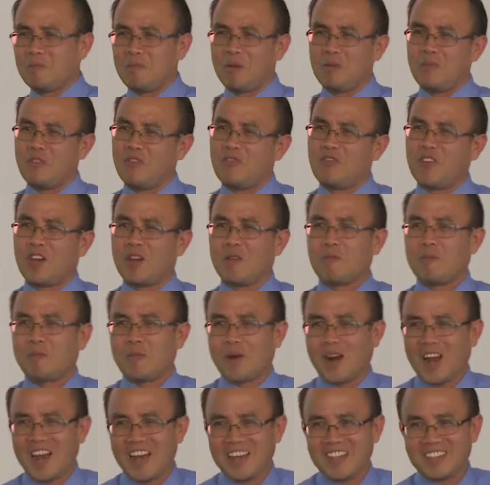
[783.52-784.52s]
maybe Fair
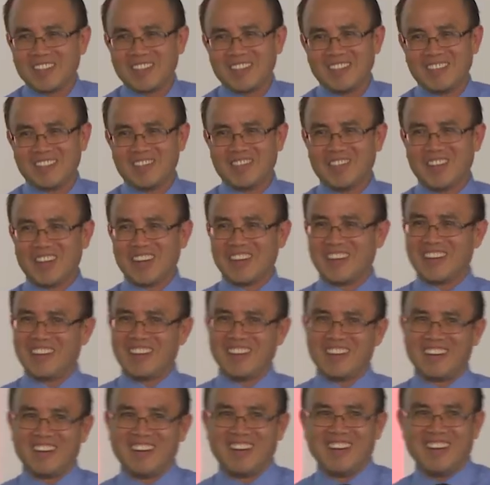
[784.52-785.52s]
Price,
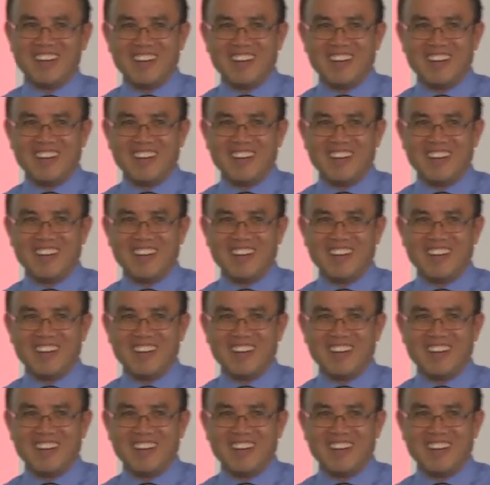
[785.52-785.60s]
where